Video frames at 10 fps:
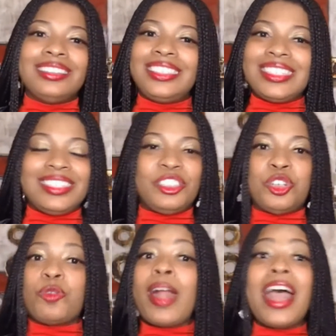just
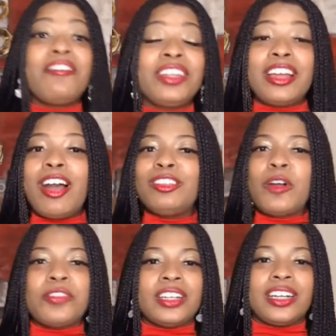traveling all
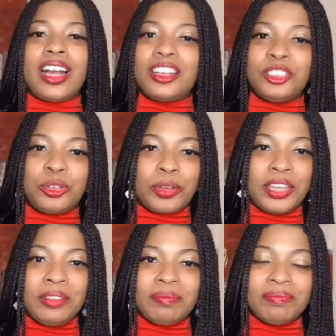over the country,